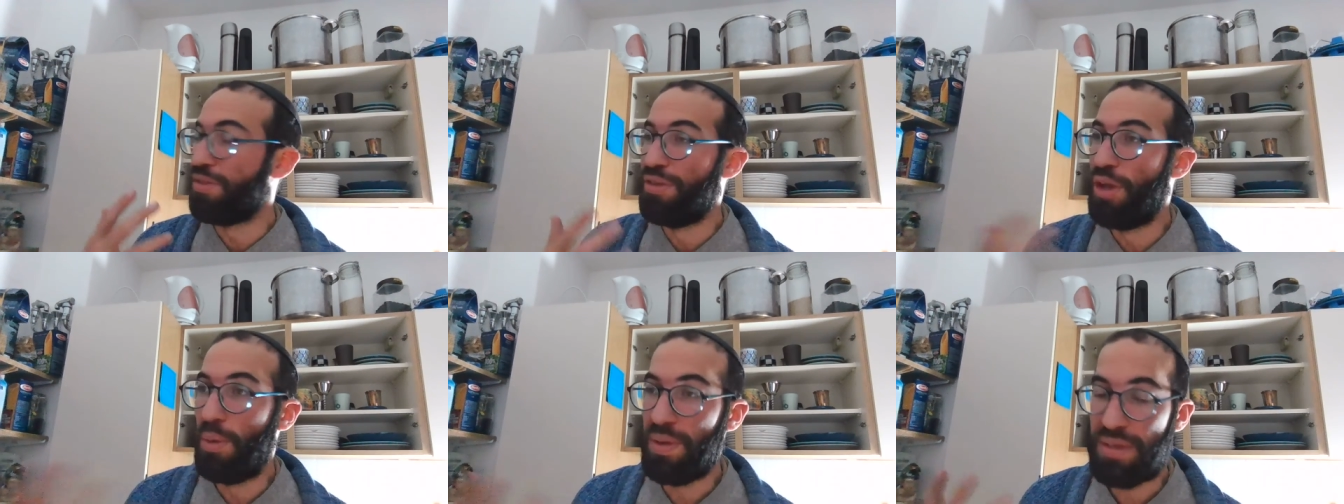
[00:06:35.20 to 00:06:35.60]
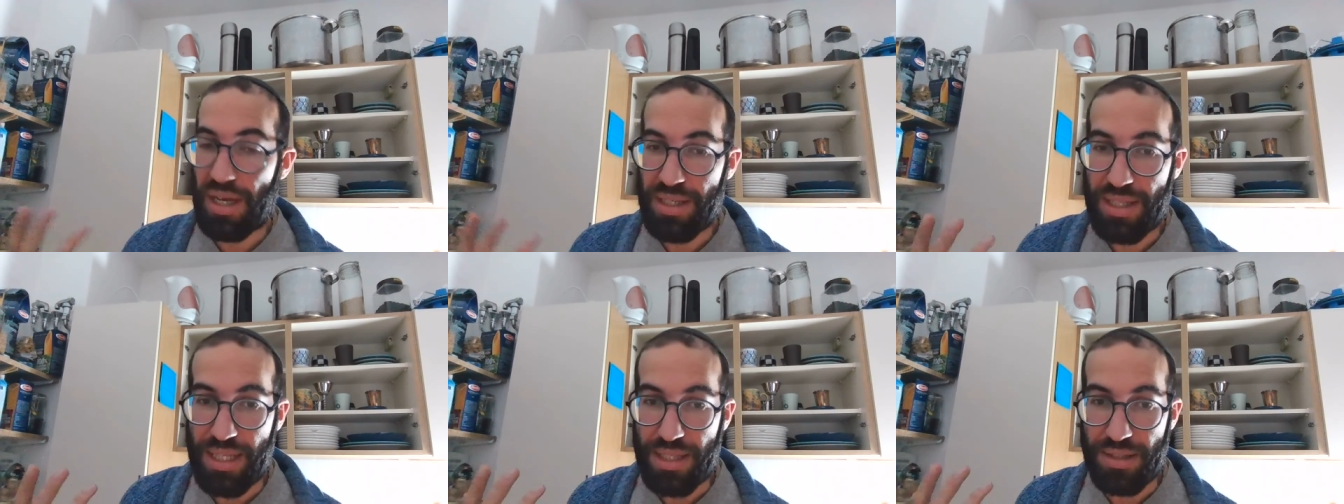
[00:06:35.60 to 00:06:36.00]
no one
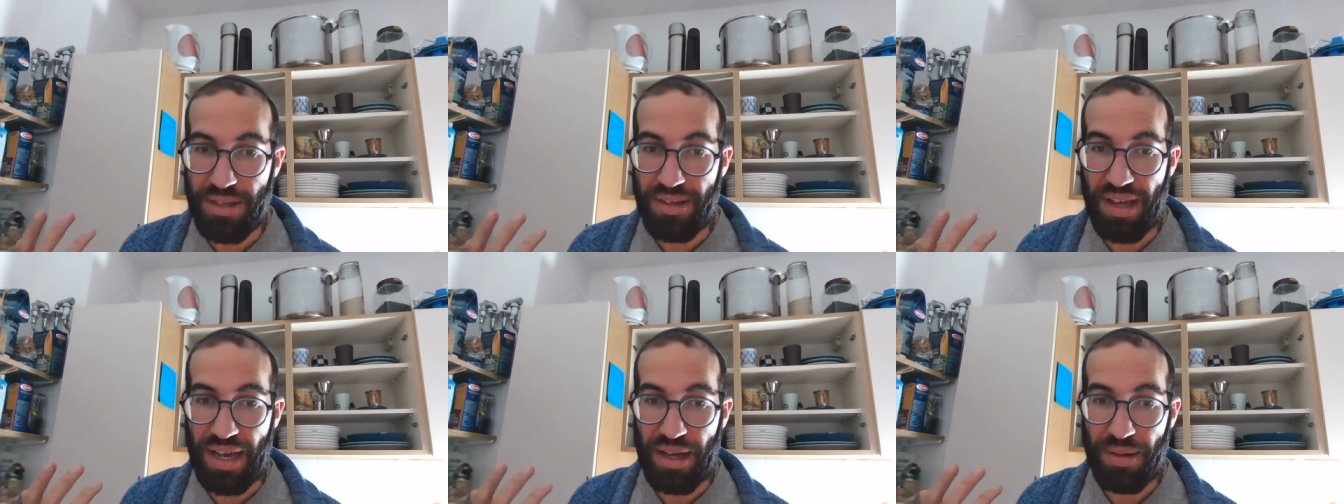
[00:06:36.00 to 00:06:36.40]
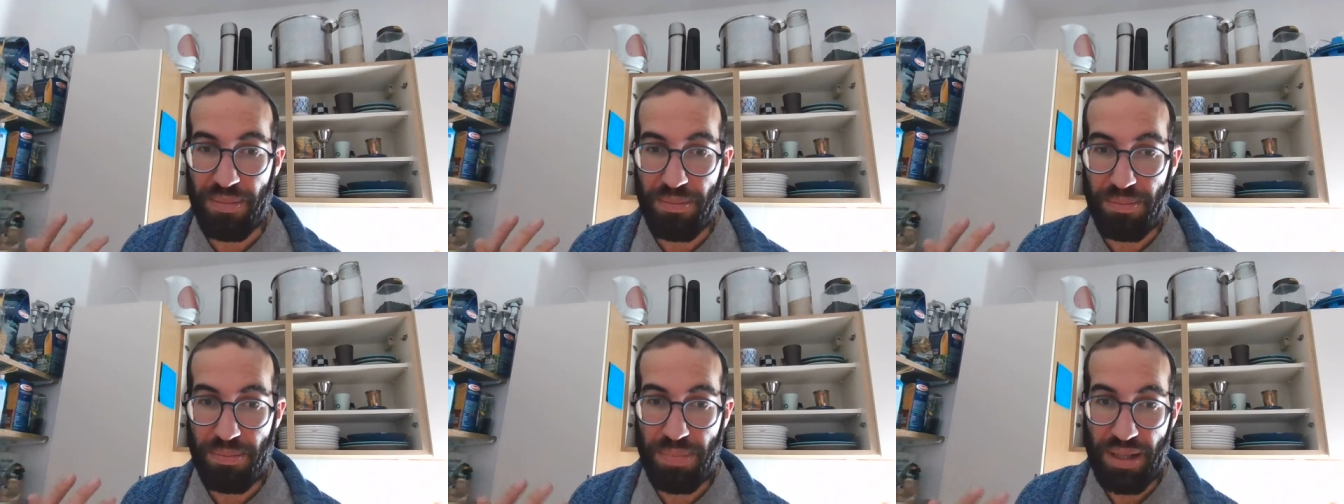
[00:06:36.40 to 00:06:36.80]
does this today,
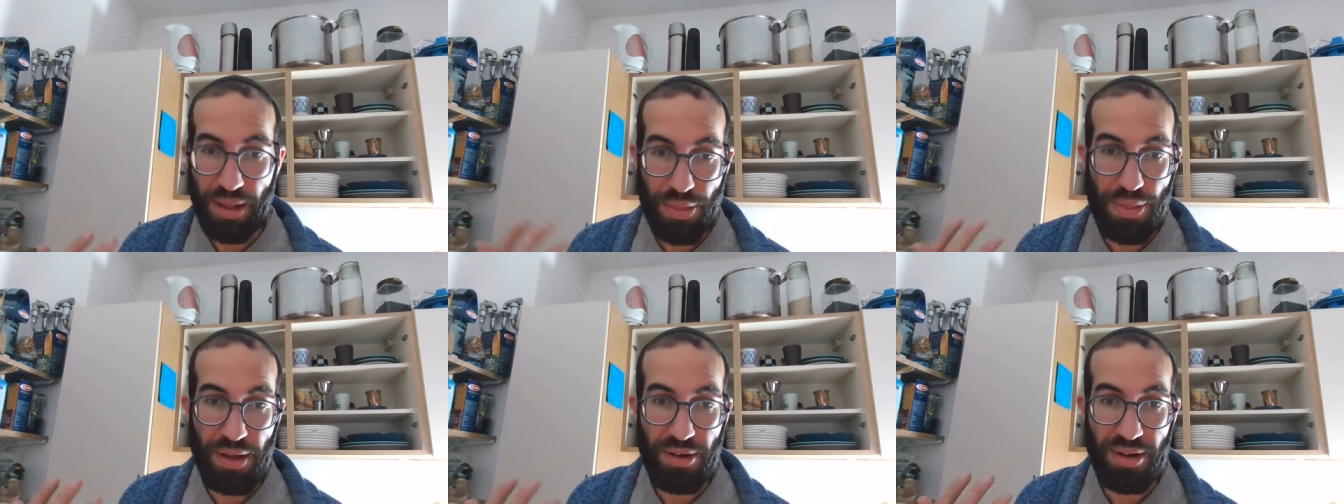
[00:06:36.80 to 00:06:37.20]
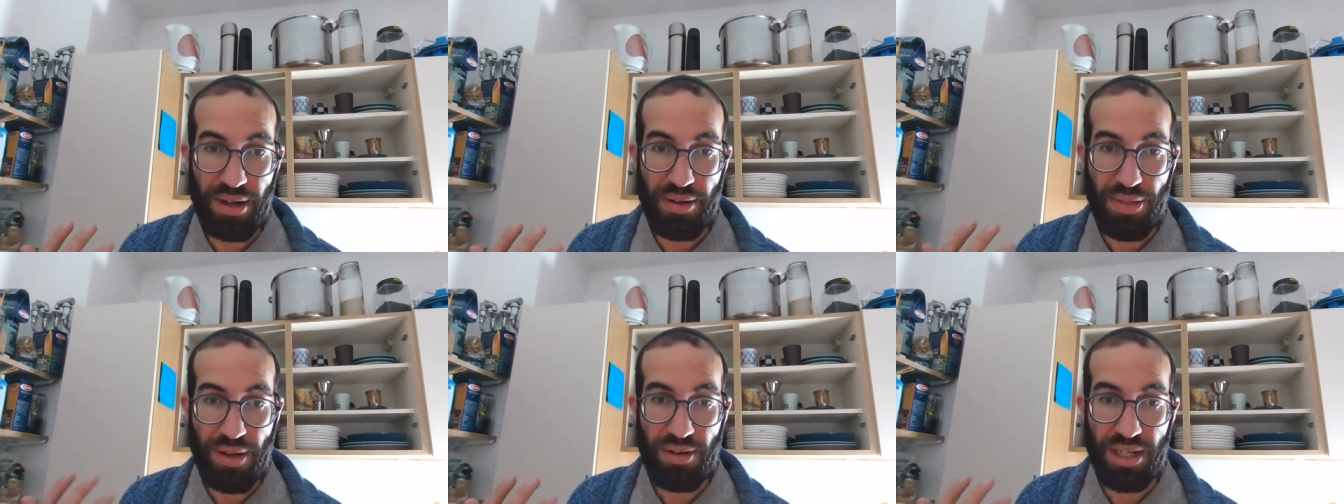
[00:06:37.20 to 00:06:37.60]
but in
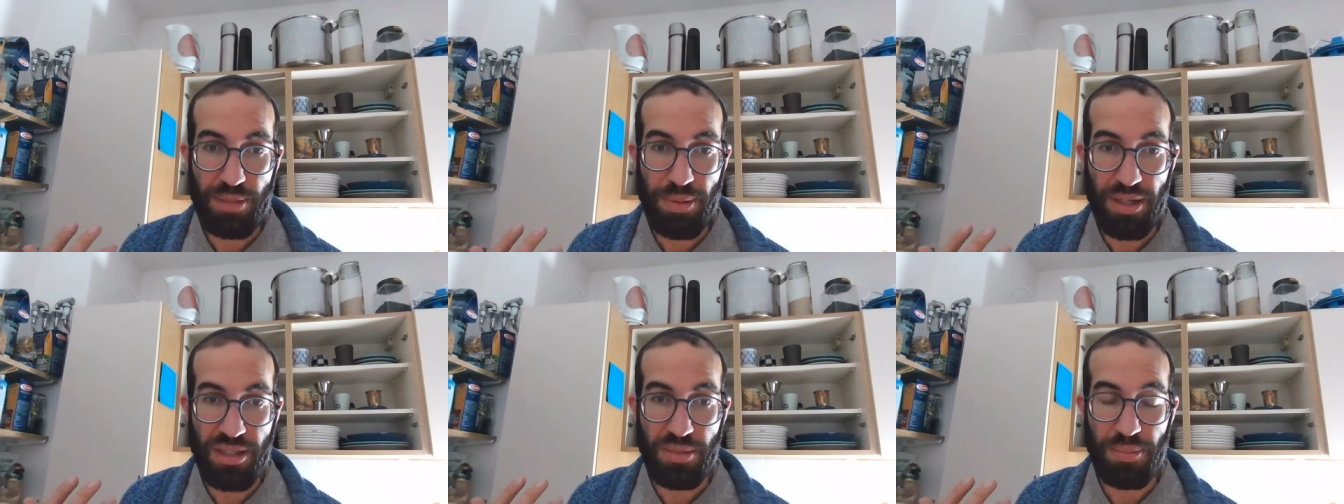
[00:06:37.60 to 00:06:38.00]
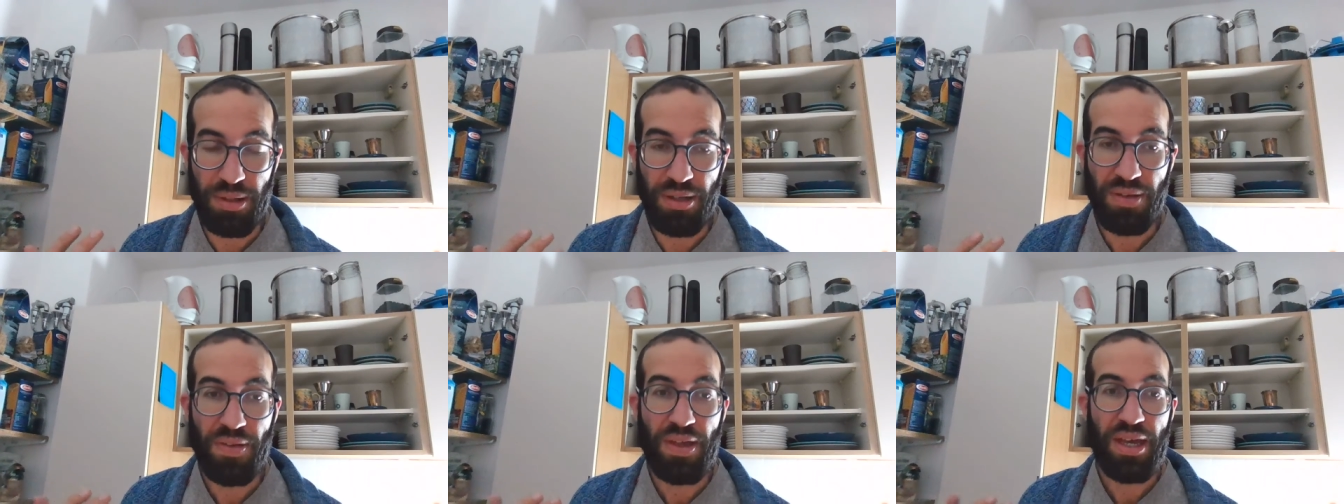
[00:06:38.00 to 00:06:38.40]
theory, theory it's
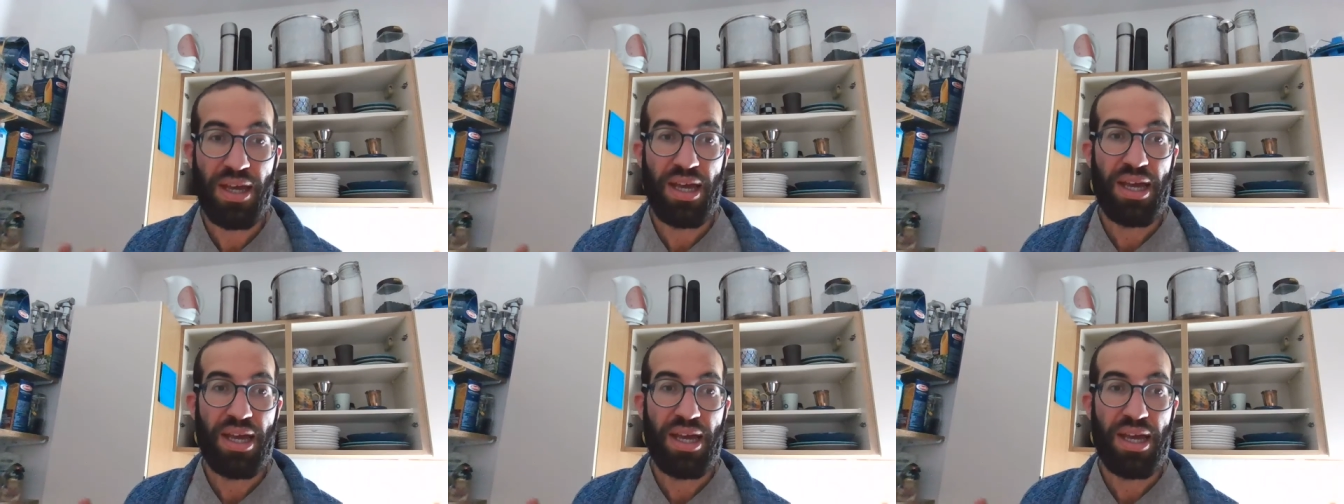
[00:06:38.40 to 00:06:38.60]
possible.